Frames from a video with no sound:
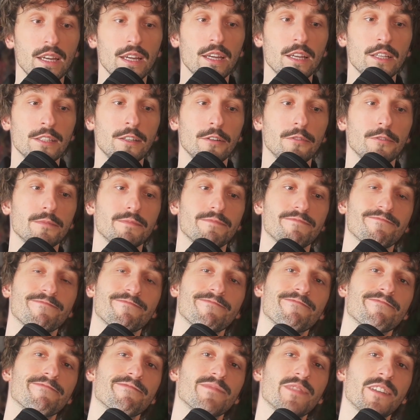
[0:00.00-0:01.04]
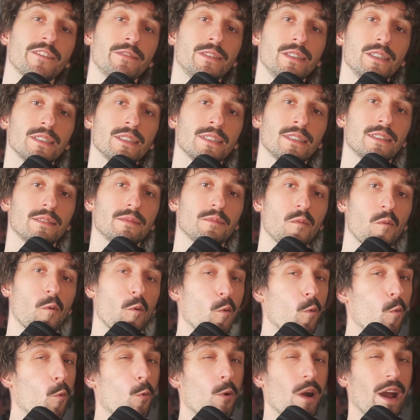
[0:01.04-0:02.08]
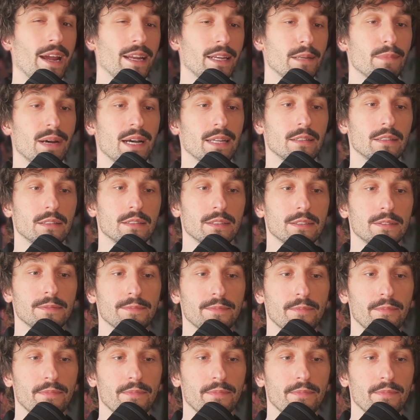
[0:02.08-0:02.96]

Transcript: So first, why it matters.